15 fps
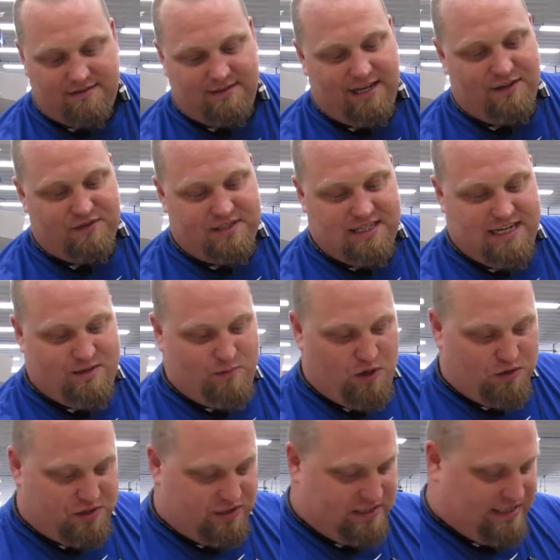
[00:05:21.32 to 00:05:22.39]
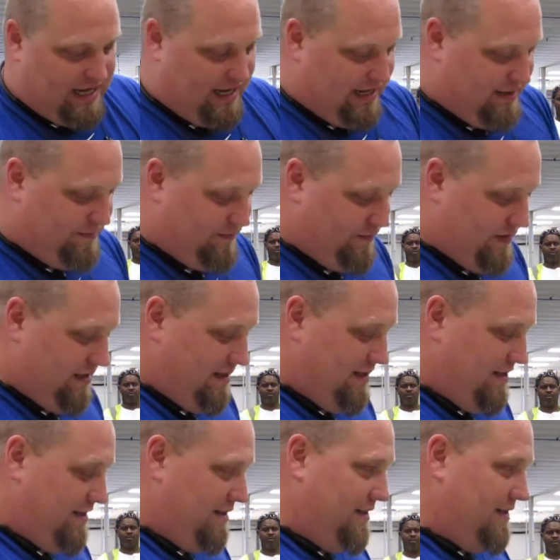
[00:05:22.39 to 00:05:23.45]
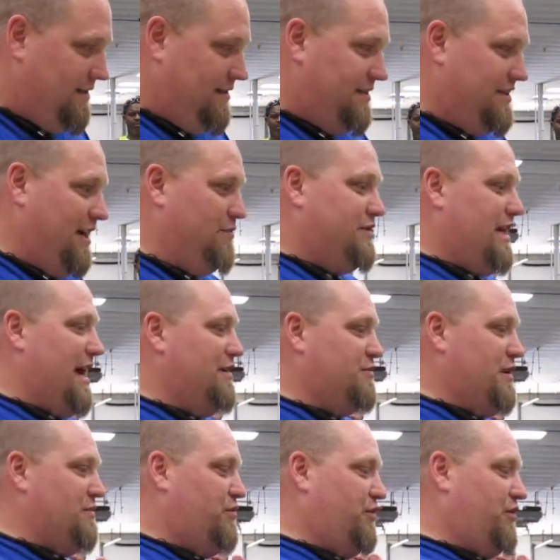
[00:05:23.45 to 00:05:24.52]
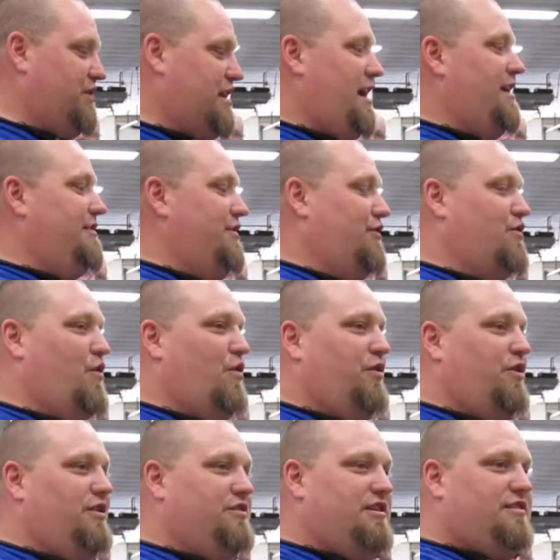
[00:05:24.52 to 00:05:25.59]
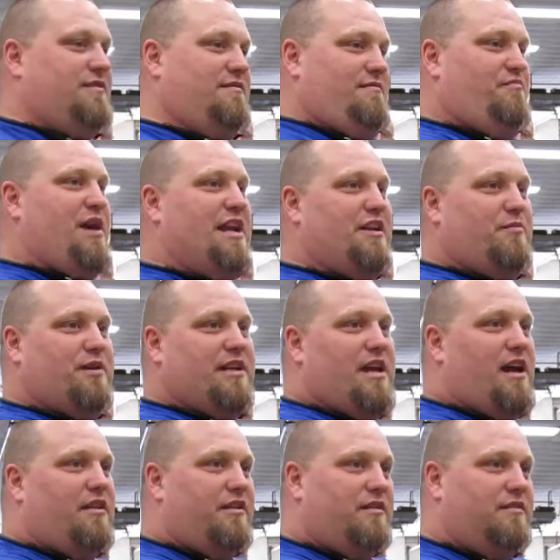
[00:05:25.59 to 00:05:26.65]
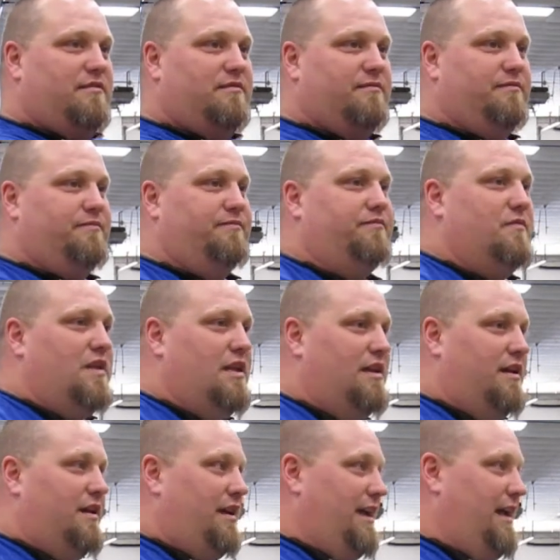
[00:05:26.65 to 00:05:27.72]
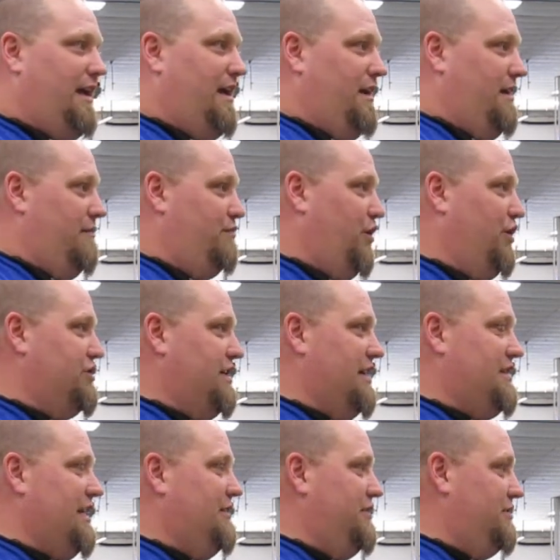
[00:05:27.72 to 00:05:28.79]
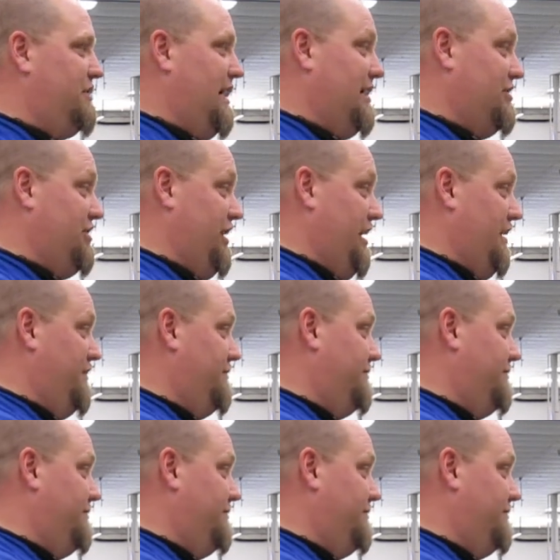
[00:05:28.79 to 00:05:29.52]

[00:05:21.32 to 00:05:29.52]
I've seen most of the time. Sometimes people are cutting your corner and just bending them together. And personally, I think it looks like shit.